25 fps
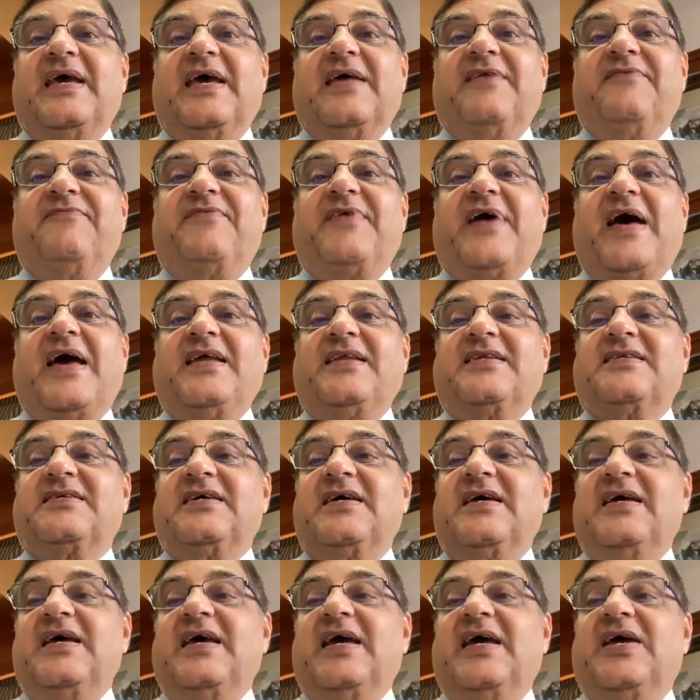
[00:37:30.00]
In fact,
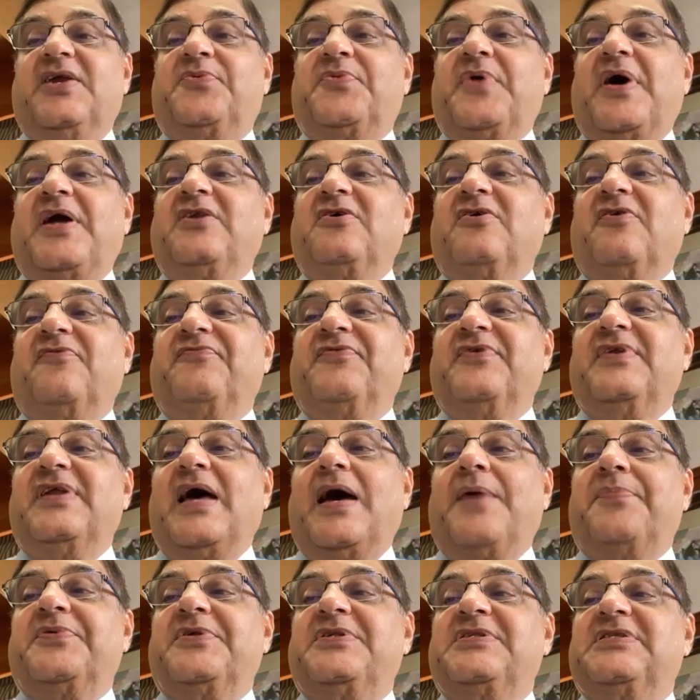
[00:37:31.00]
it quite often
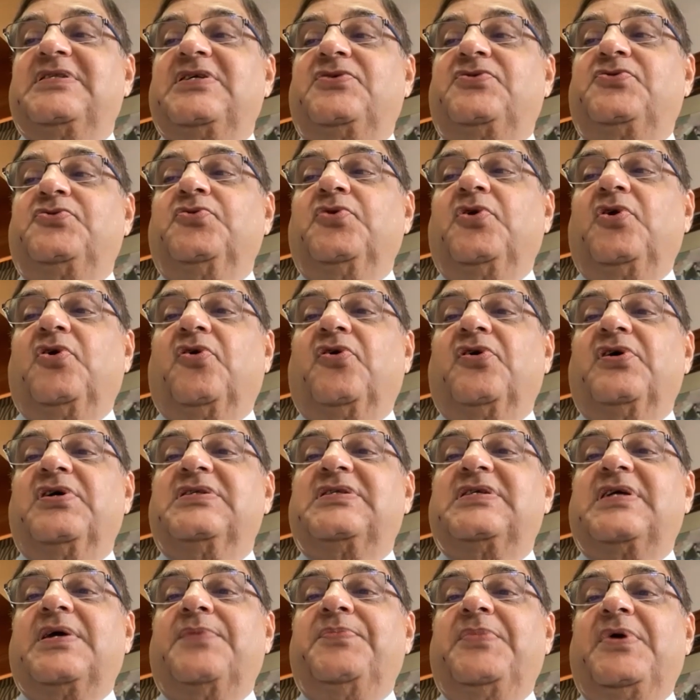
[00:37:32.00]
happens that two
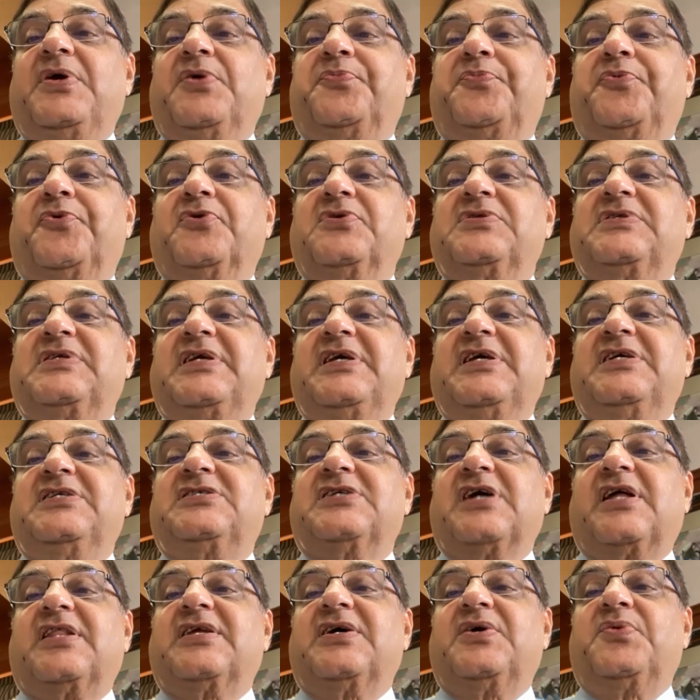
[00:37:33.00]
lawyers can be opposing
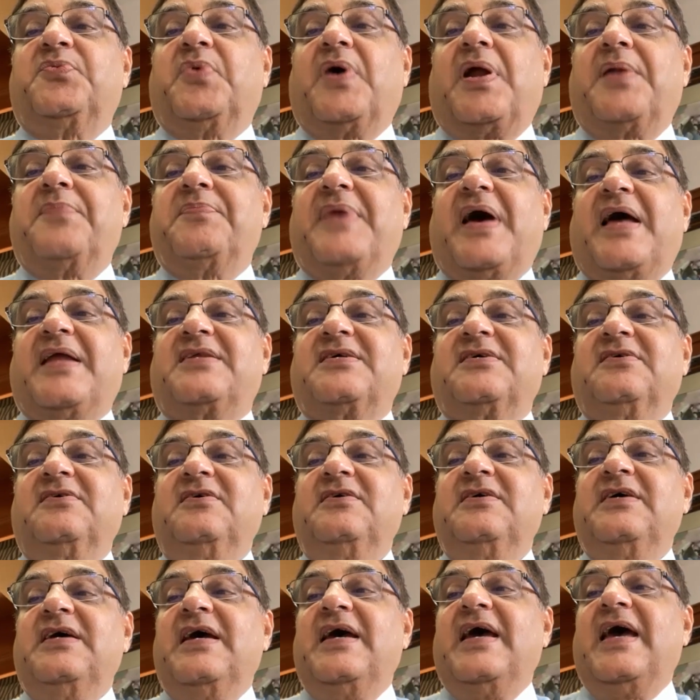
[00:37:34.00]
each other in one matter
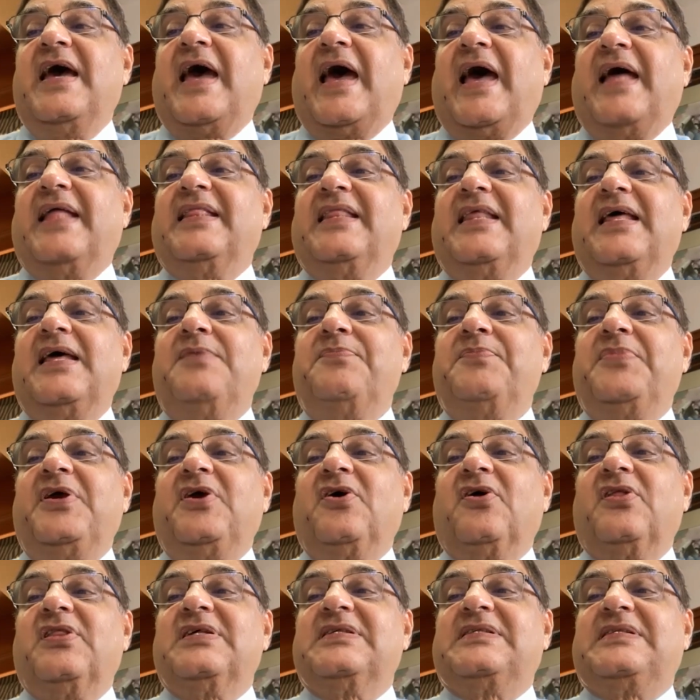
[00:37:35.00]
and then
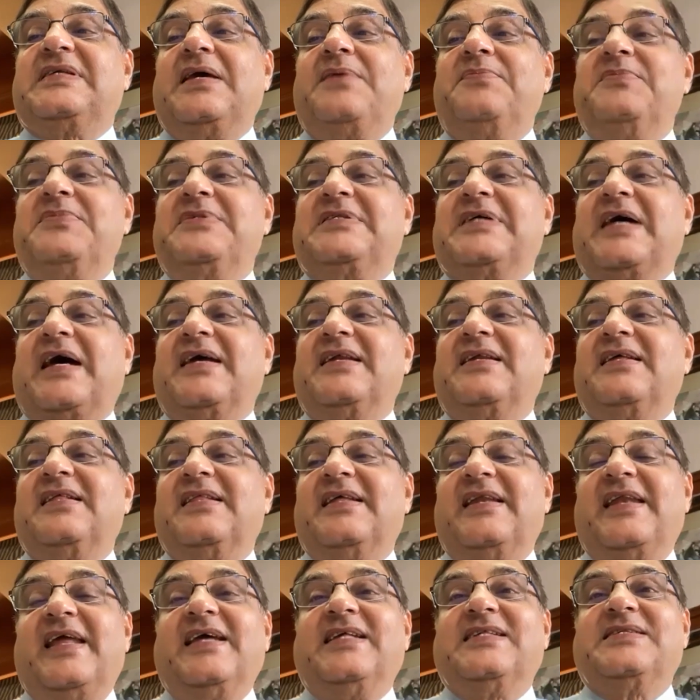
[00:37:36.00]
be on the same side
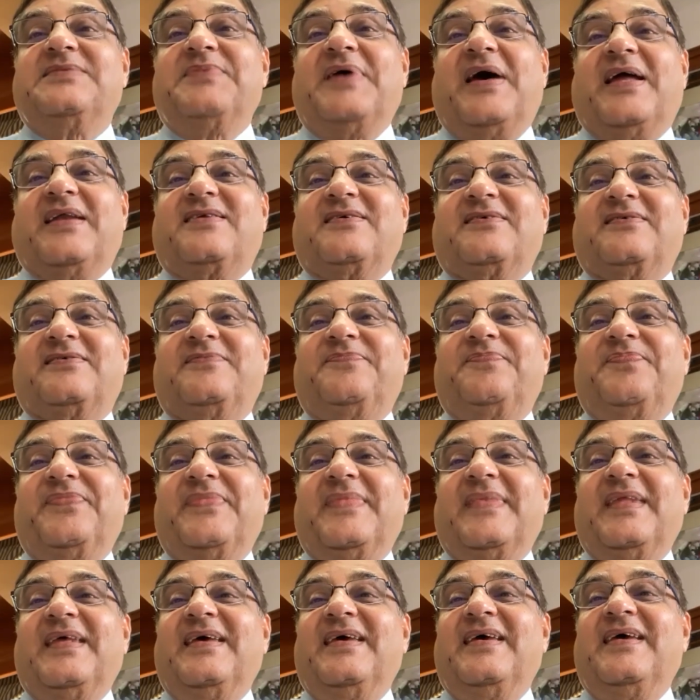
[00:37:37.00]
in the next matter.
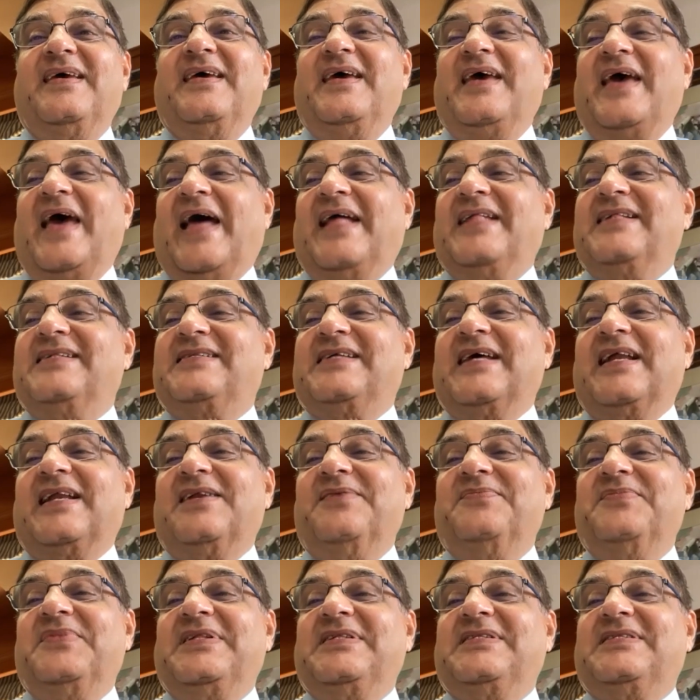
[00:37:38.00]
And
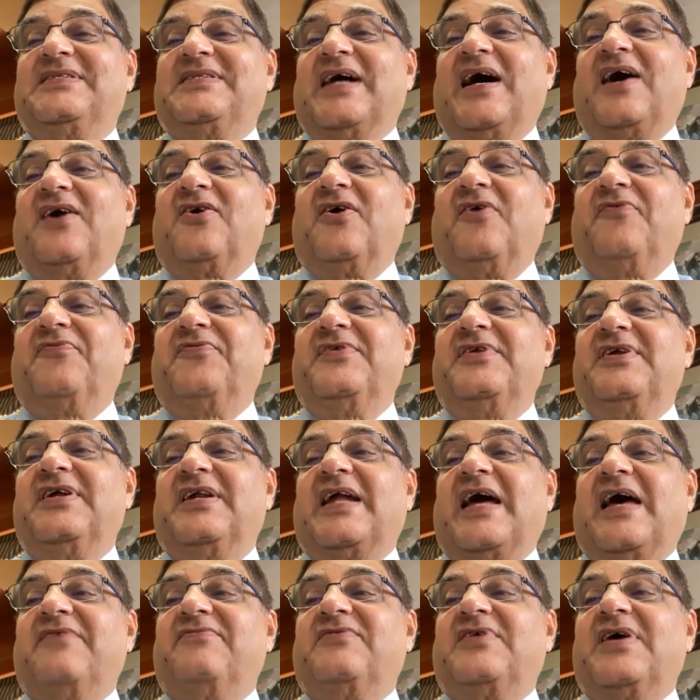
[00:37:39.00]
settlements are often
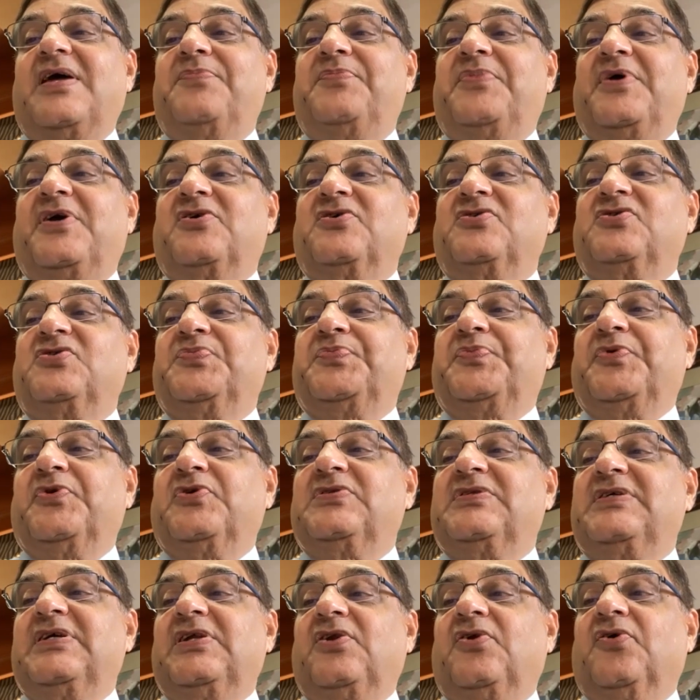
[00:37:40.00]
arrived at because
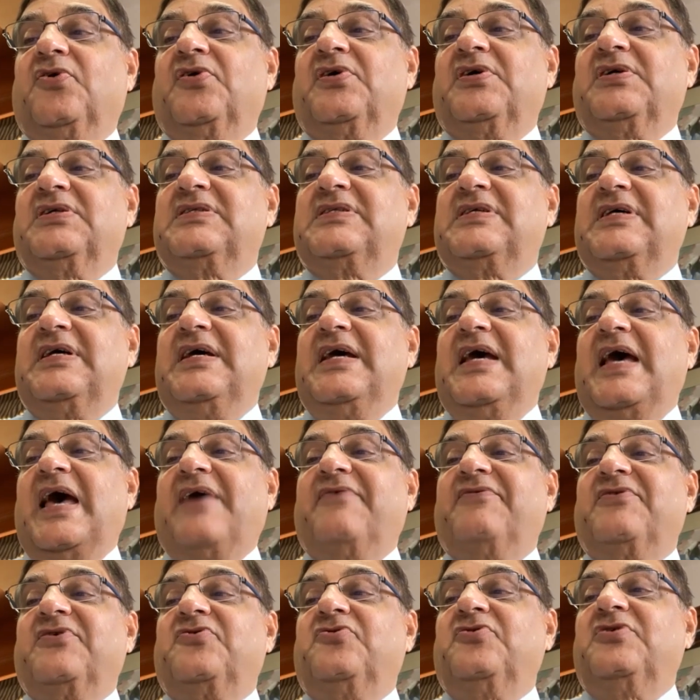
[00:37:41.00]
opposing lawyers
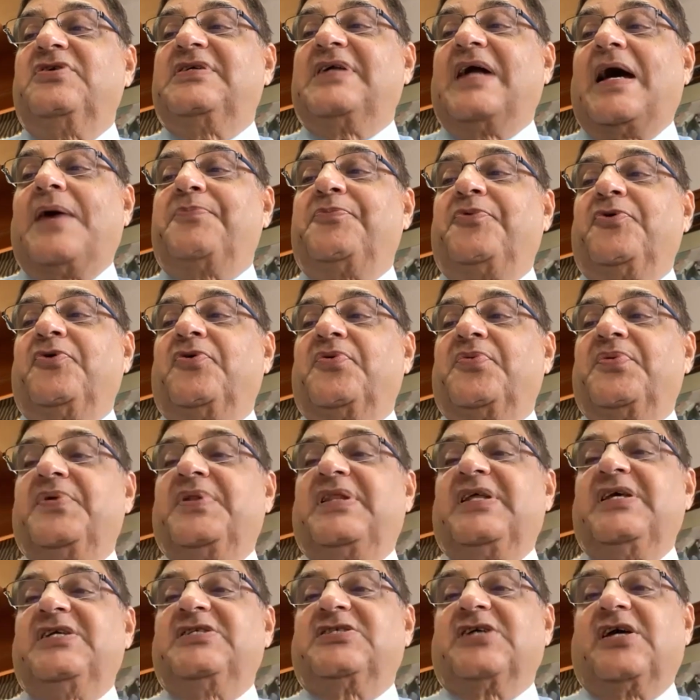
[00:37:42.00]
have a good rapport
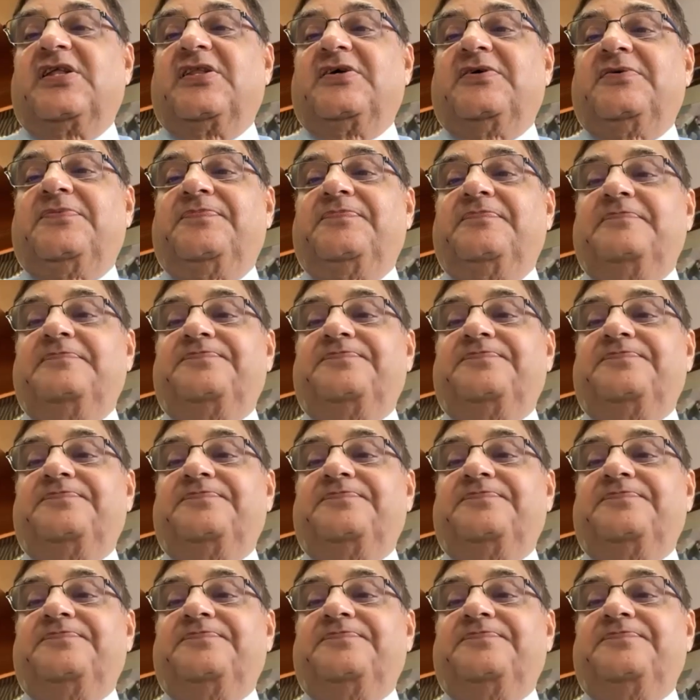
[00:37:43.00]
with each other.